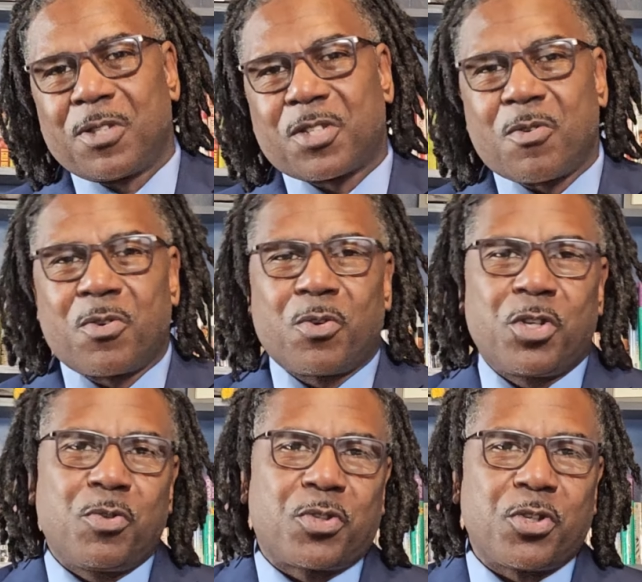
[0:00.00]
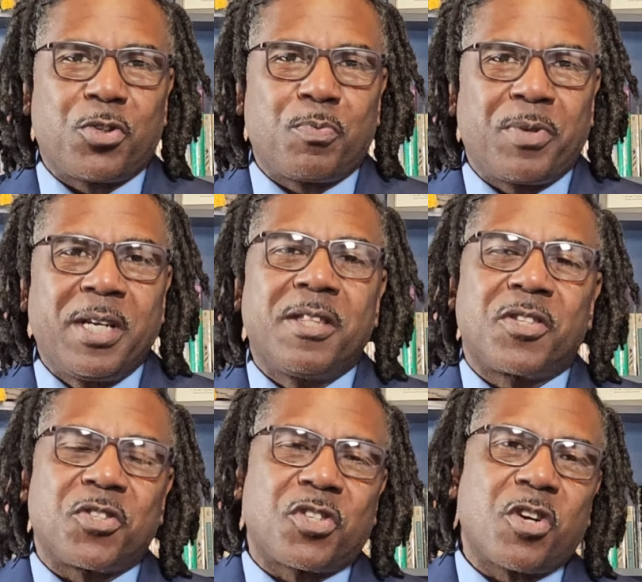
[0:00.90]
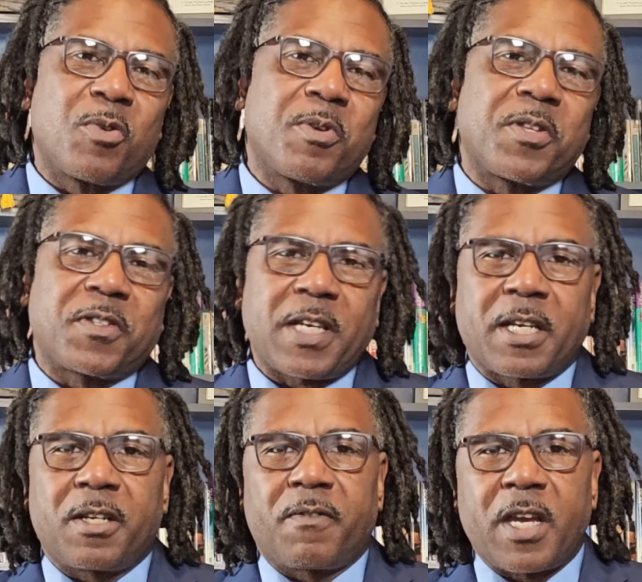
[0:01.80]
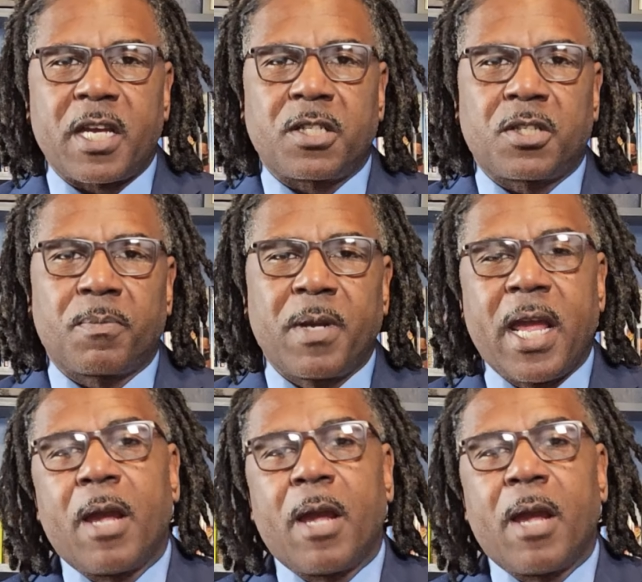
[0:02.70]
what's going on YouTube? This is Tony with Executive Edge.